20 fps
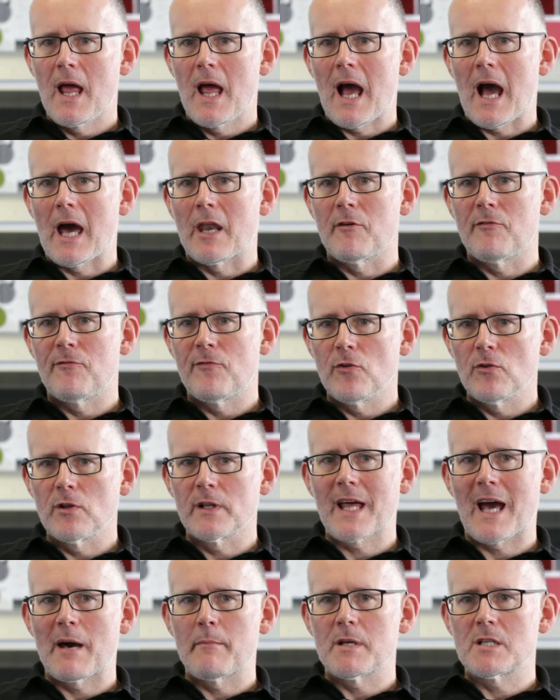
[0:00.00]
and a full
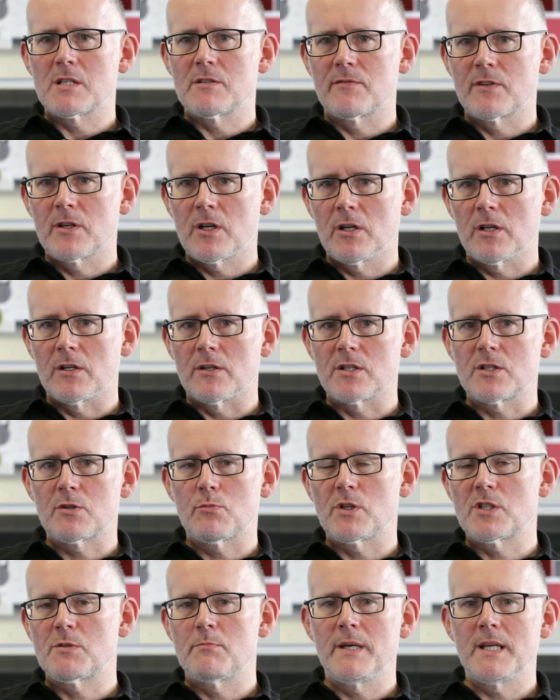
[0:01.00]
gamut of colours,
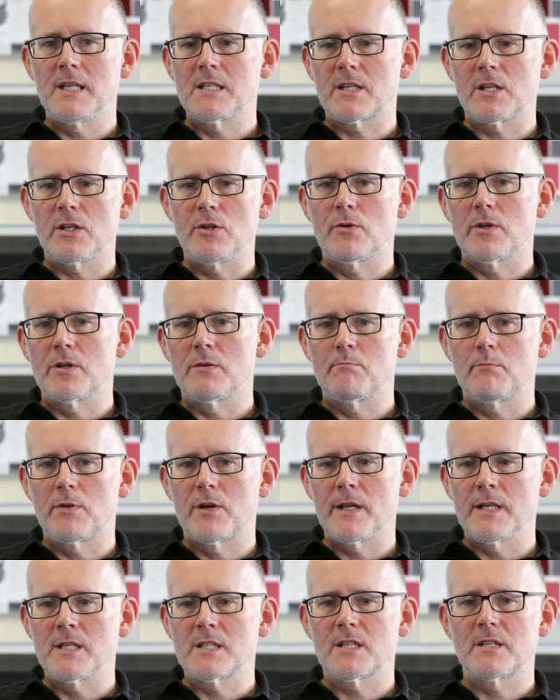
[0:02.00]
which means that you can
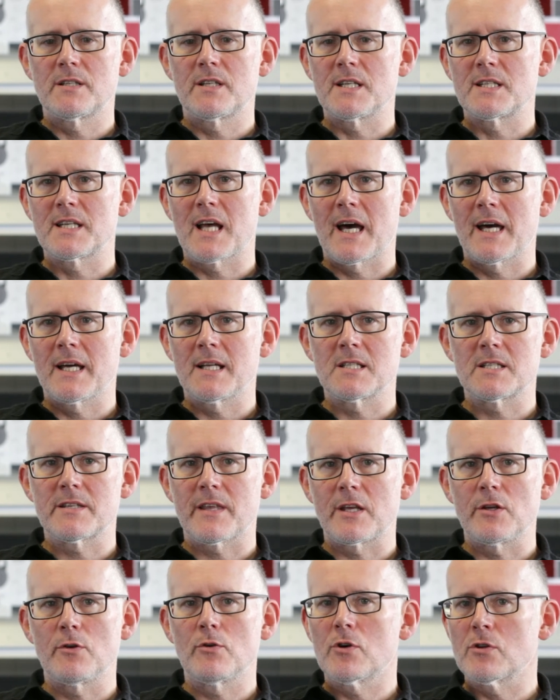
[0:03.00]
print designs
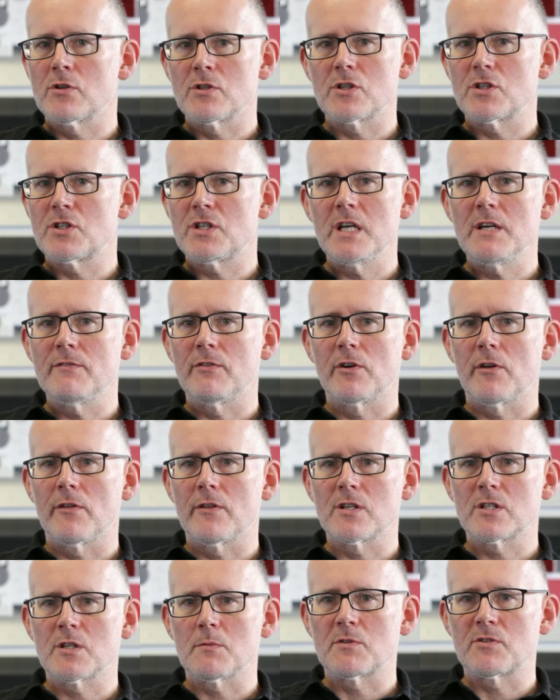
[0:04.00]
that you couldn't achieve on other
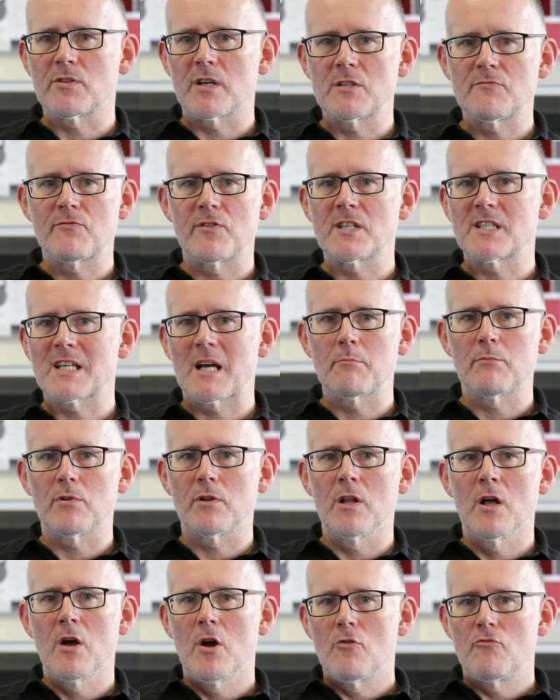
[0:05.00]
substrates. For
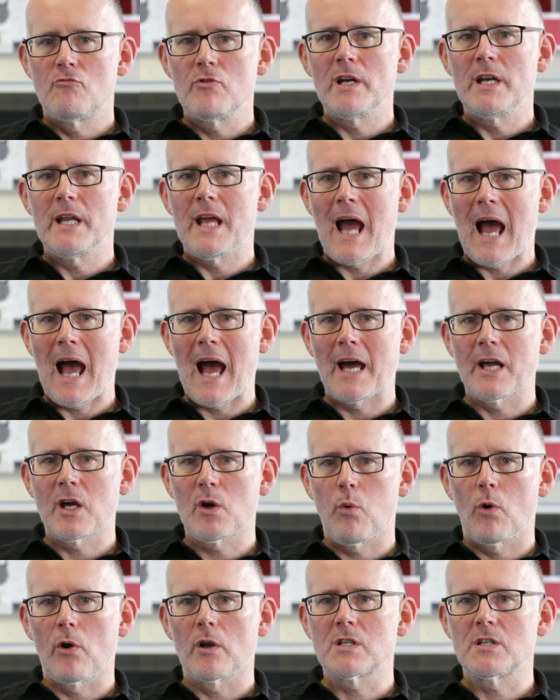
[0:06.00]
example, really high
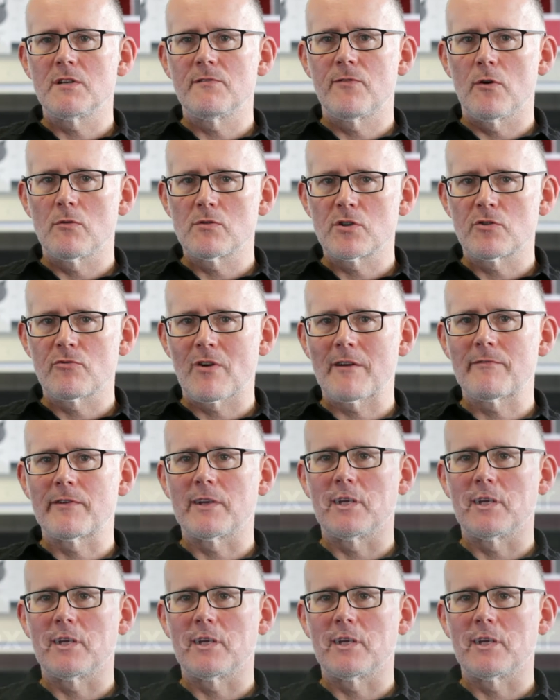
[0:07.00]
quality photographic